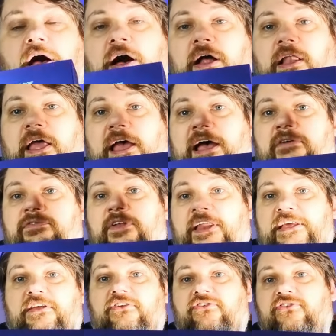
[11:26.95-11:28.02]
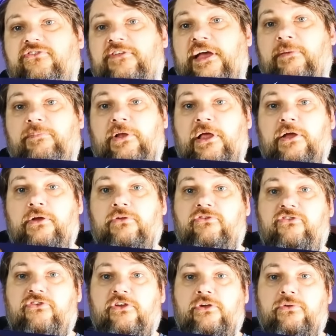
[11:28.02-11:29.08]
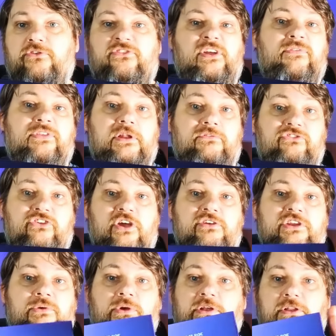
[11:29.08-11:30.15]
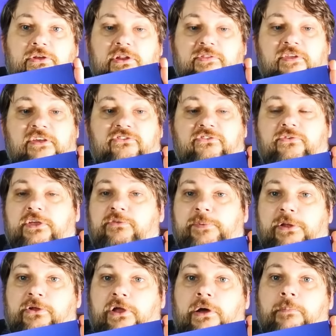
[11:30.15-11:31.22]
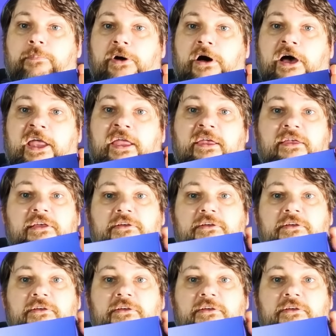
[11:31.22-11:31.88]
I'll have links down below to the stuff that I've shown you, including this, for you to be able to go and buy